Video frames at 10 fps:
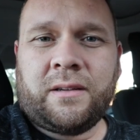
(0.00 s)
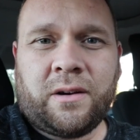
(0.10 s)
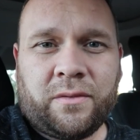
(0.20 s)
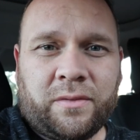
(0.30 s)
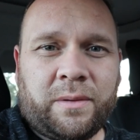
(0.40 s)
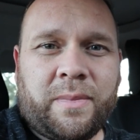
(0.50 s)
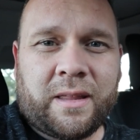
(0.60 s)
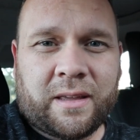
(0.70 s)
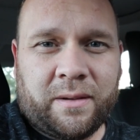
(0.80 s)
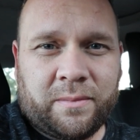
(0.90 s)
Hopefully
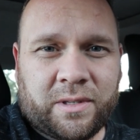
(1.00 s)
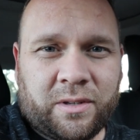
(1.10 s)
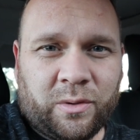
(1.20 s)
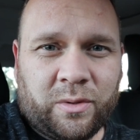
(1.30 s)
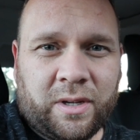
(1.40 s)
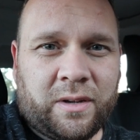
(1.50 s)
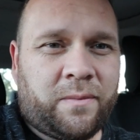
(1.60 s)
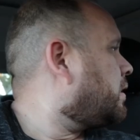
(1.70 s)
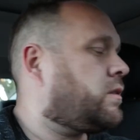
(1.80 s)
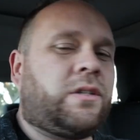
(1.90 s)
Beth comes soon.
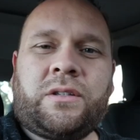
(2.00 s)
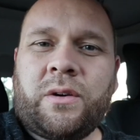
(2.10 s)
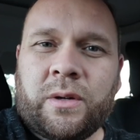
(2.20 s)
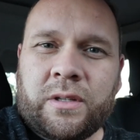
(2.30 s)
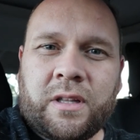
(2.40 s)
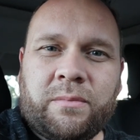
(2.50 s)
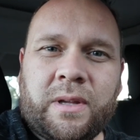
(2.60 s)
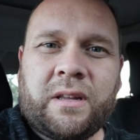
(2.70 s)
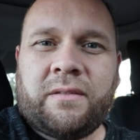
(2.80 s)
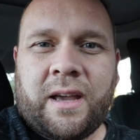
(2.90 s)
She's going to the
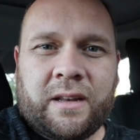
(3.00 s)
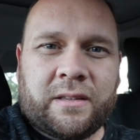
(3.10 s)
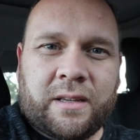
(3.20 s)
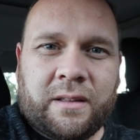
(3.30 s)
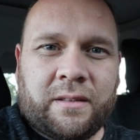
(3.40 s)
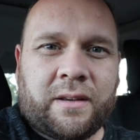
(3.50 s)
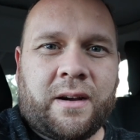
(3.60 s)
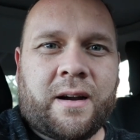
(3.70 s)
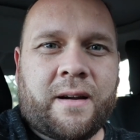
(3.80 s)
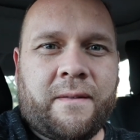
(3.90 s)
minivan instead of the
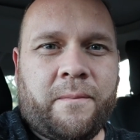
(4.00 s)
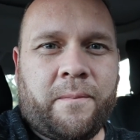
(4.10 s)
car.